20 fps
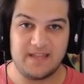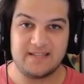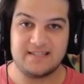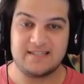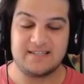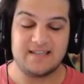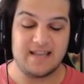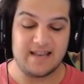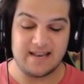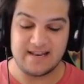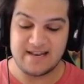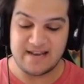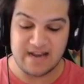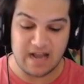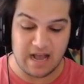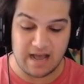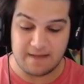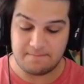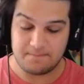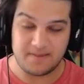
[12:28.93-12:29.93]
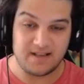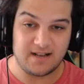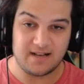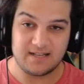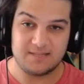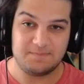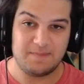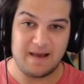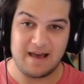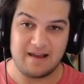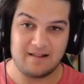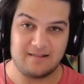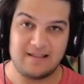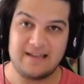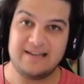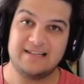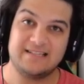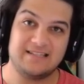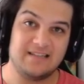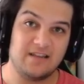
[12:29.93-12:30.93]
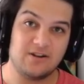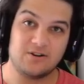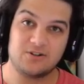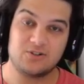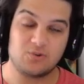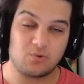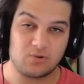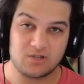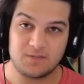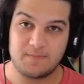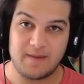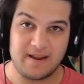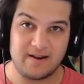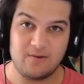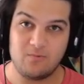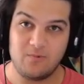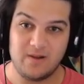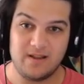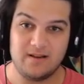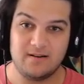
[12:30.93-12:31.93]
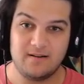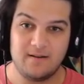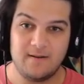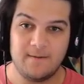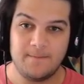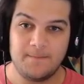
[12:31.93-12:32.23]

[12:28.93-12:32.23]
It's not because Battleline is geared towards pay to win.